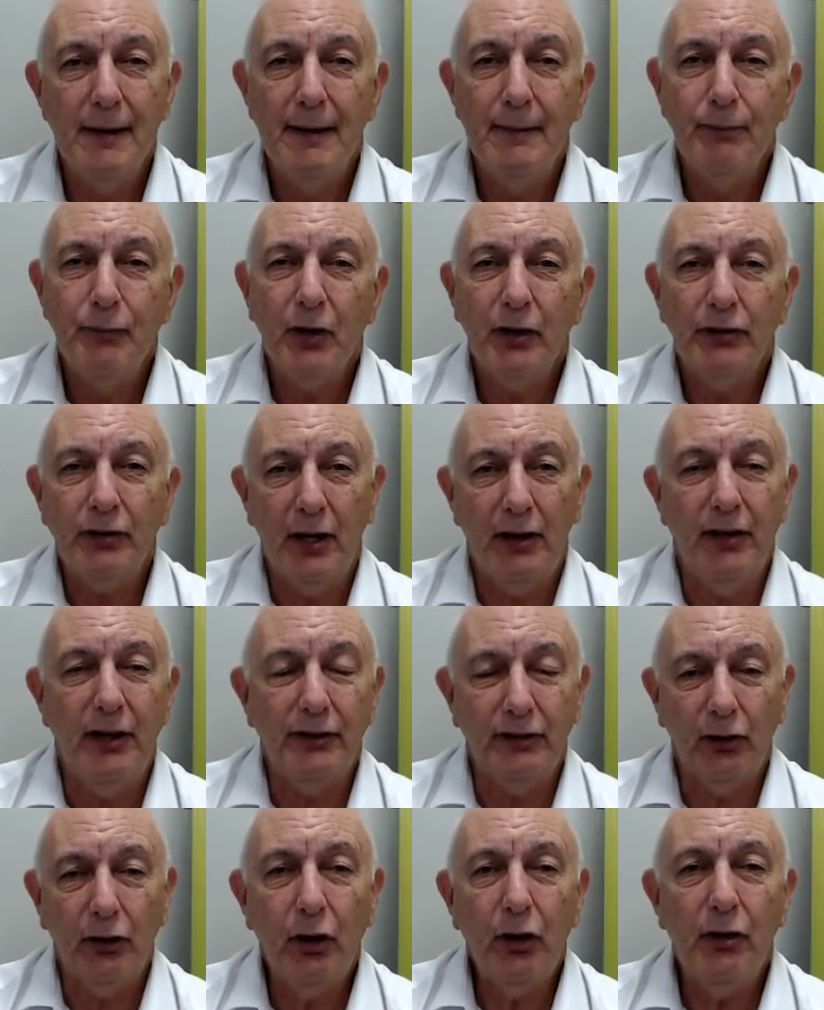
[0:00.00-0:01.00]
So
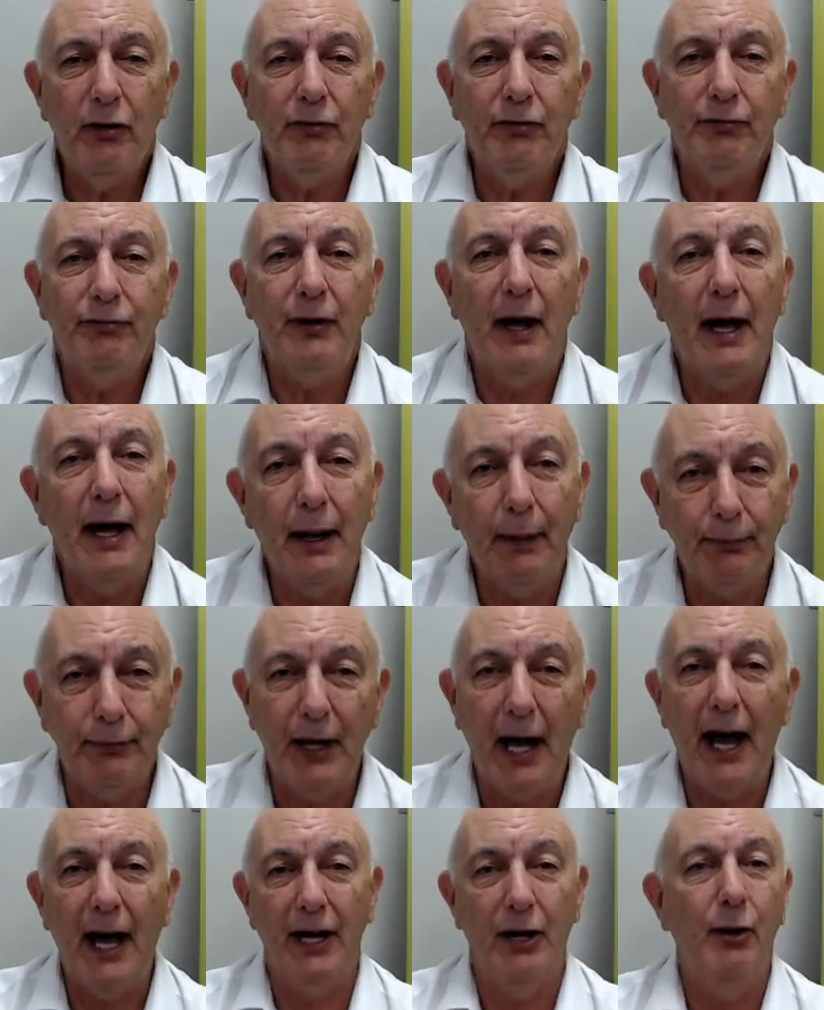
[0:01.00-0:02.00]
there's a lot of
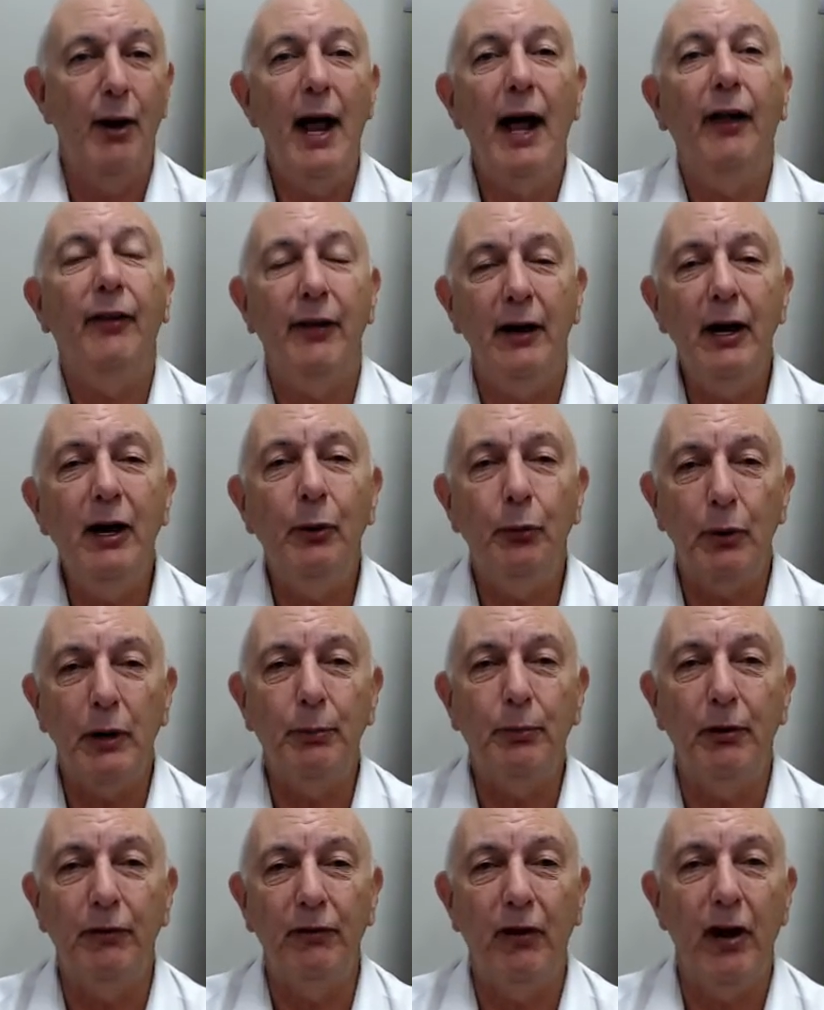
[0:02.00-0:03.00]
data out there, and we
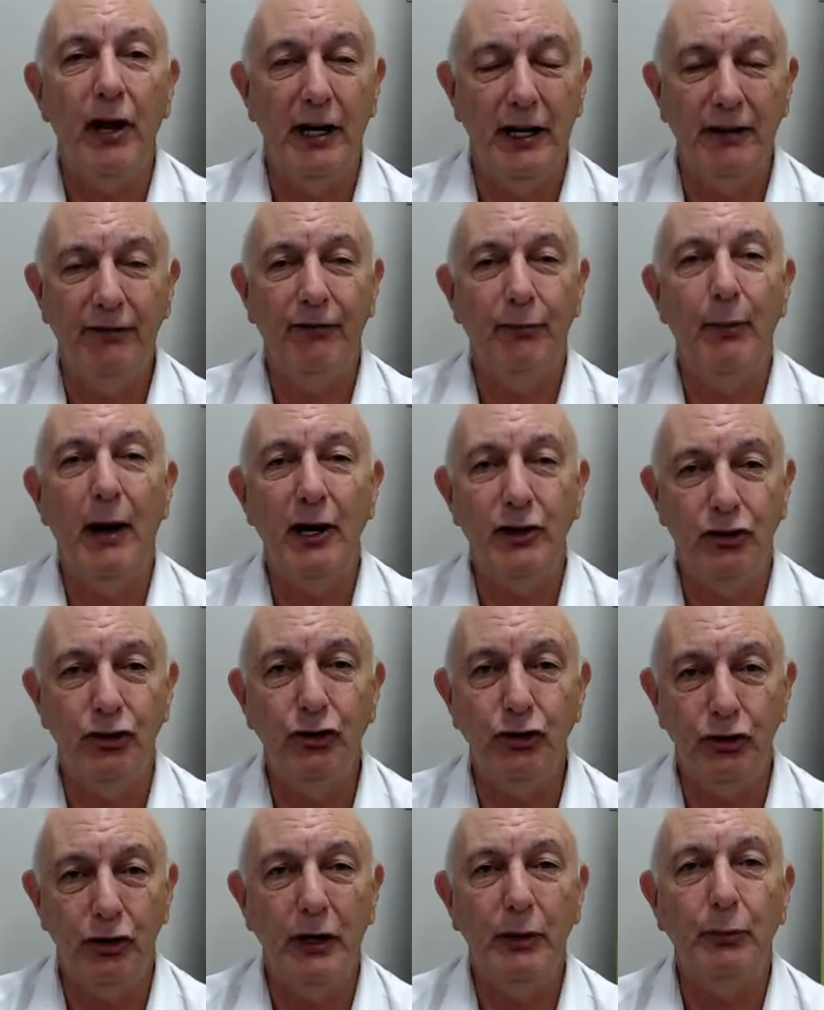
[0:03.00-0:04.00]
provide an information
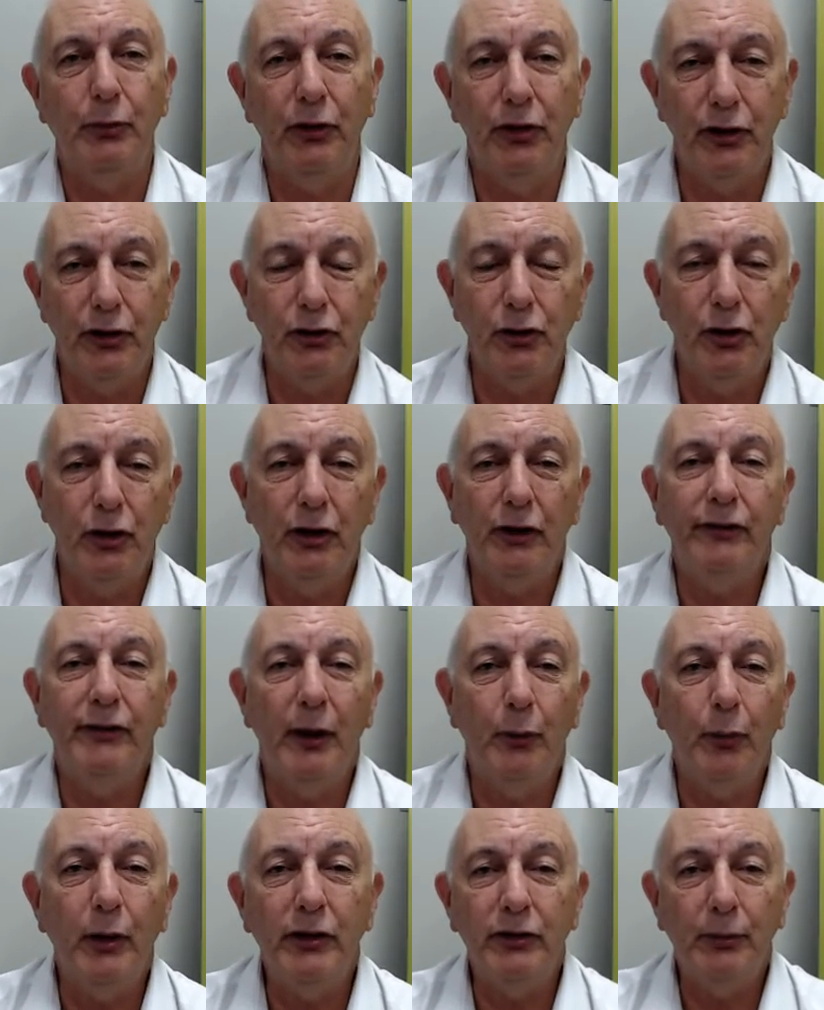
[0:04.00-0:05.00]
sheet with the units
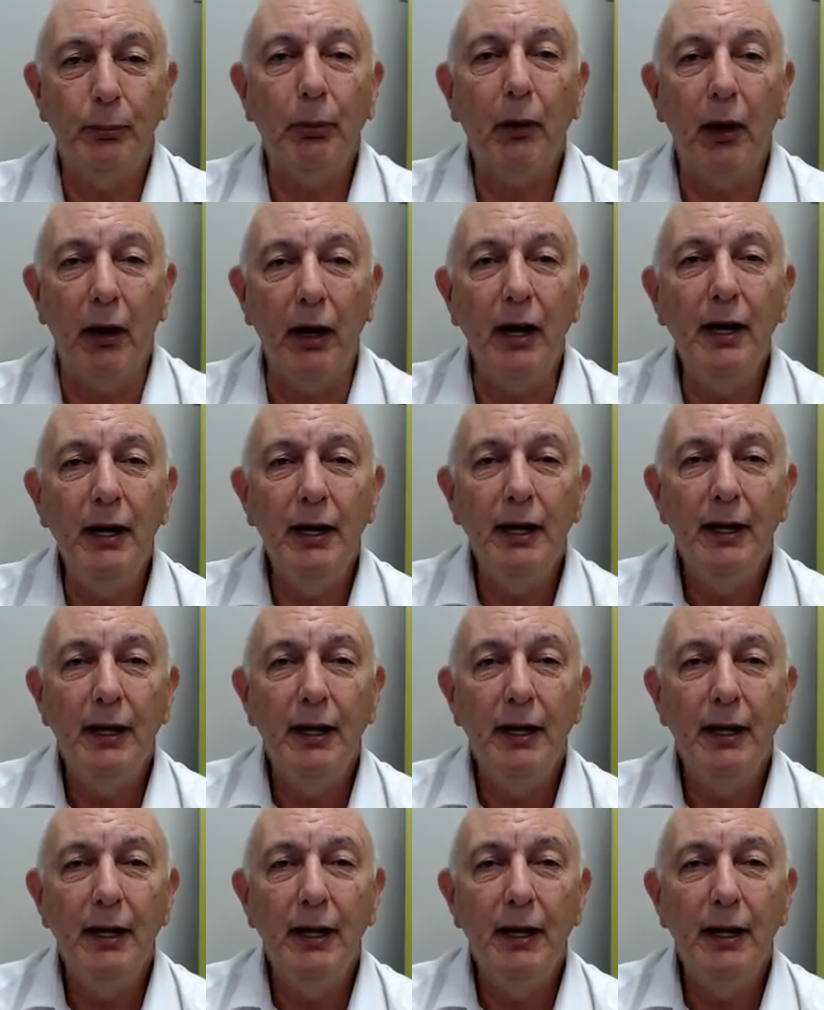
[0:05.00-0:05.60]
that we supply.